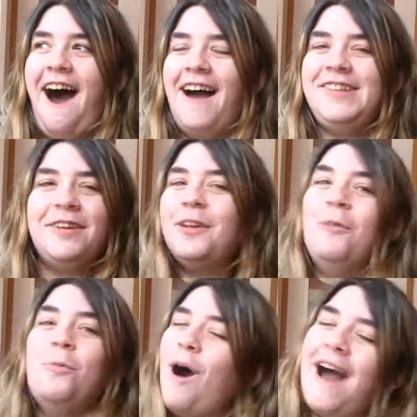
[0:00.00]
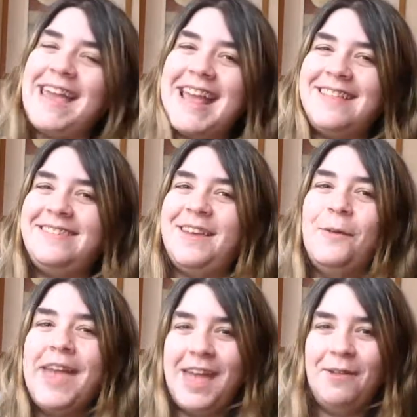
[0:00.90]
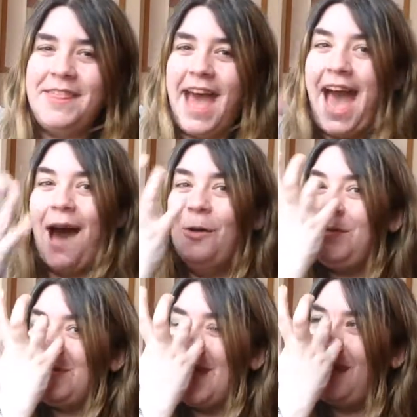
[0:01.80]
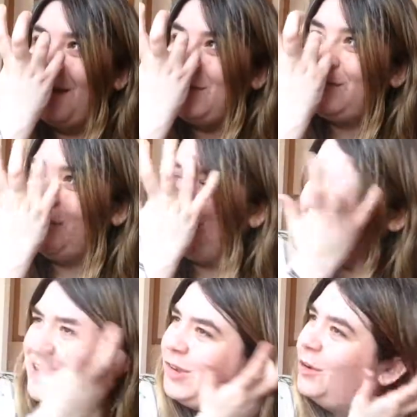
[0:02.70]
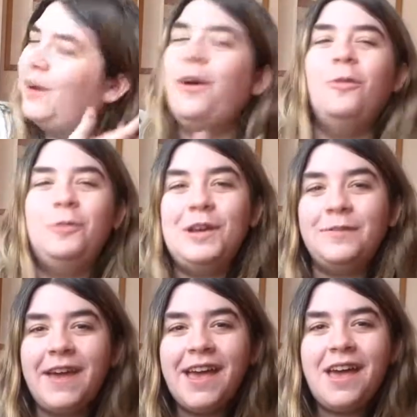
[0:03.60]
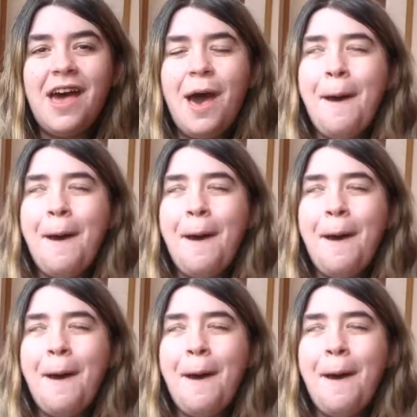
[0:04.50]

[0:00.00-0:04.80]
I don't know why it's still here in the house, and I was really sure I got rid of it.